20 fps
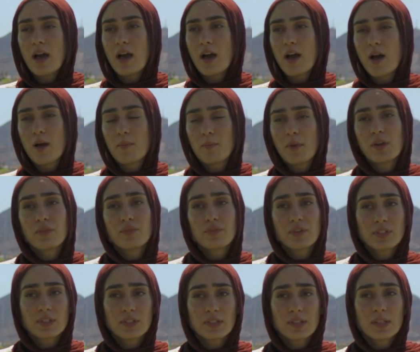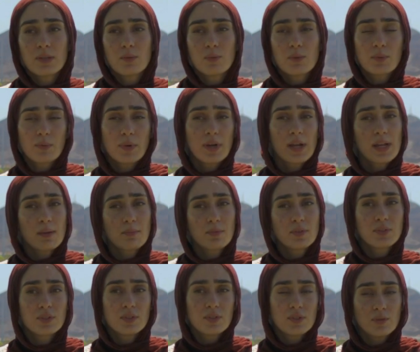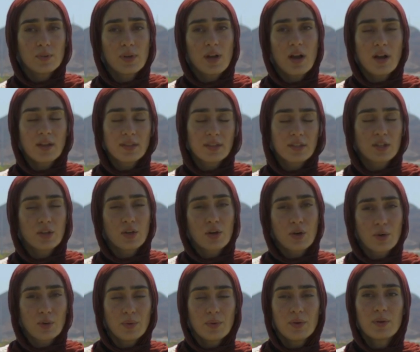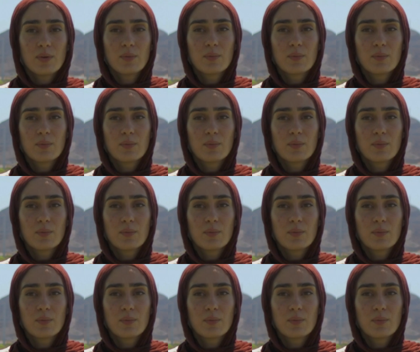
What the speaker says: Unfortunately, we weren't able to do it on the go,